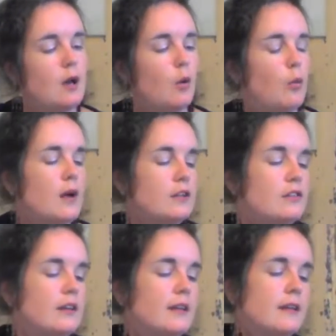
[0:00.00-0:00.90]

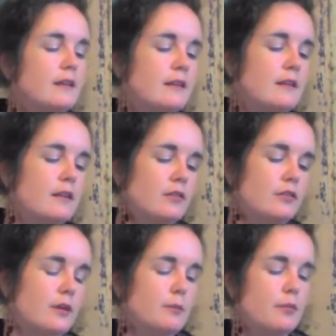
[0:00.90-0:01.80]
watching the
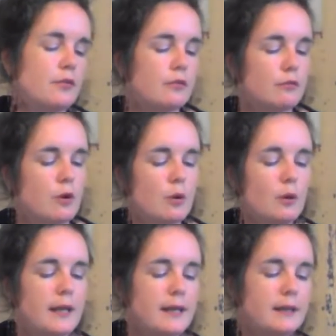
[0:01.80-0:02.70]
ships roll
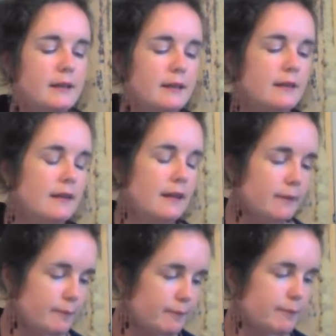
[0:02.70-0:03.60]
in,
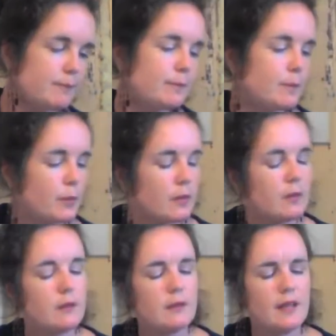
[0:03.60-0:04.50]

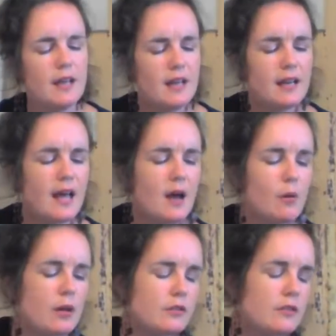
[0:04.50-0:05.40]
and I
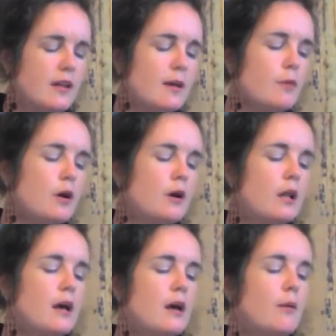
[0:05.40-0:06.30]
watch them roll
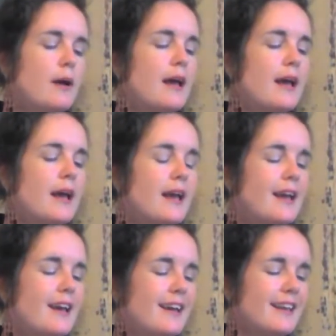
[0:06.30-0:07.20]

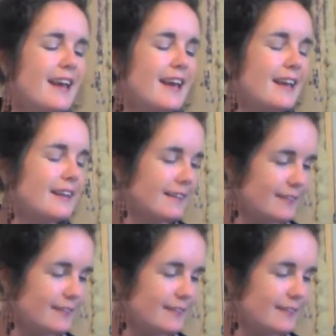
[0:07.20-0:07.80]
away again.